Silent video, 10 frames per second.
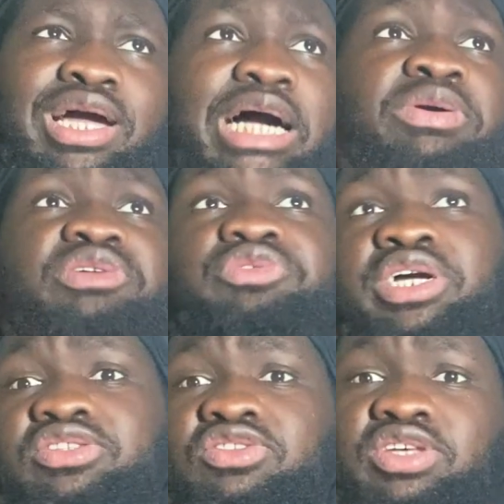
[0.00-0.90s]
I'm gonna be
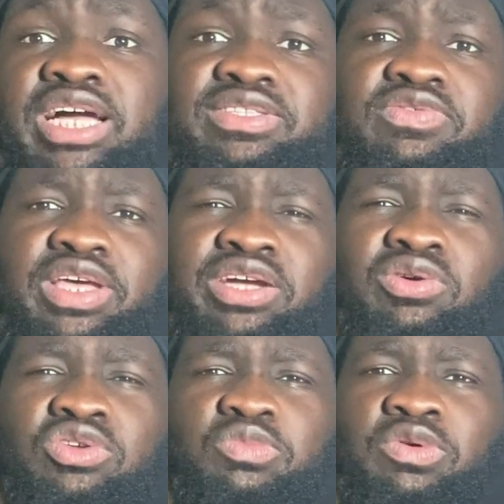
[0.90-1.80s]
reacting to Active Gang
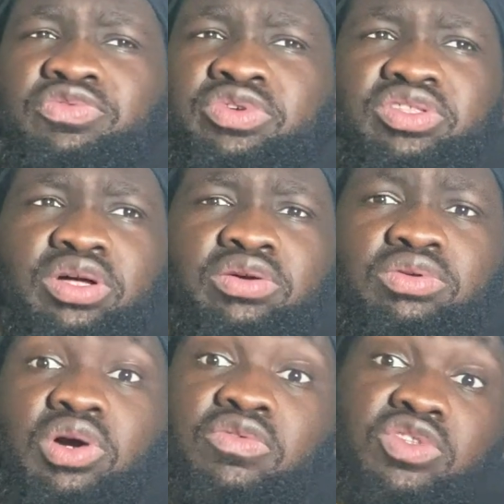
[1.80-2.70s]
Hotspot Freestyle.
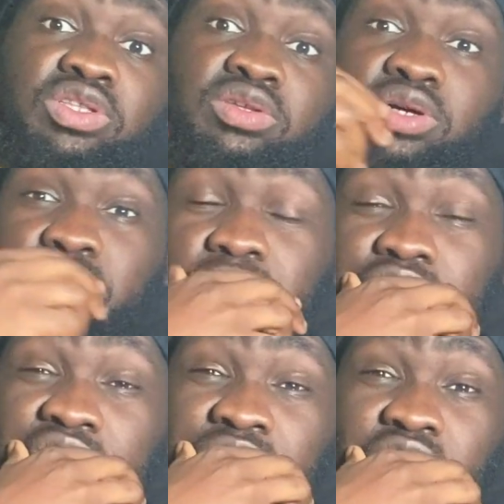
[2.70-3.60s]
Obviously, some
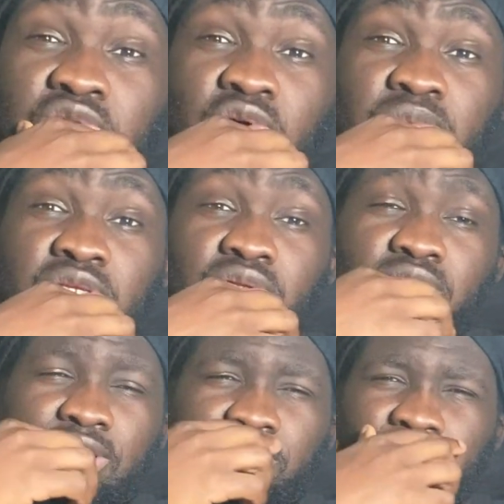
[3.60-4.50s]
of you know me,
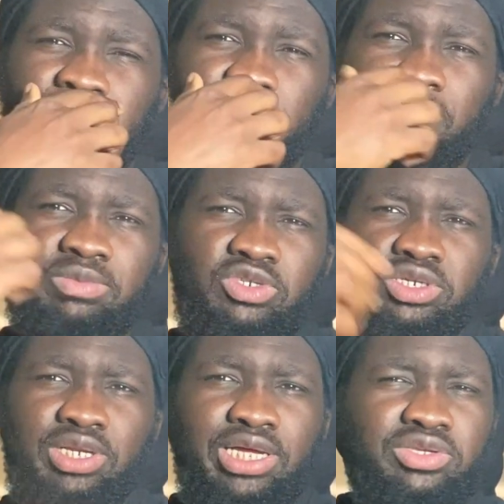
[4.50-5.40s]
like on Instagram and
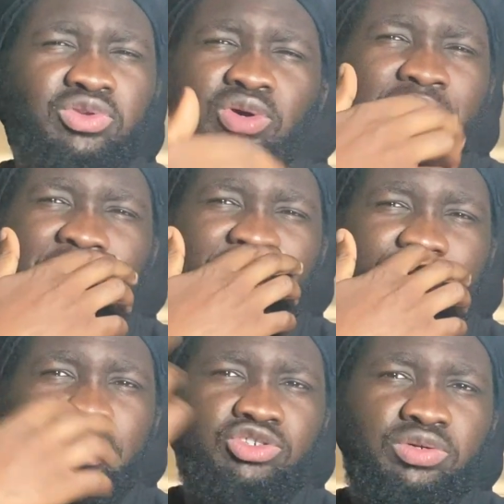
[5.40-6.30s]
shit. Like, you know, I'm a big
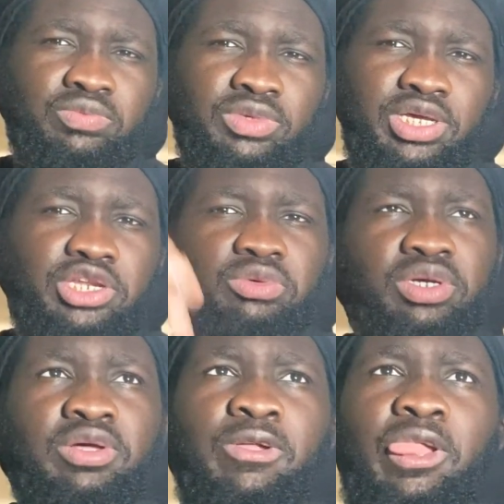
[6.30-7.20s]
fan of drill. Anyway,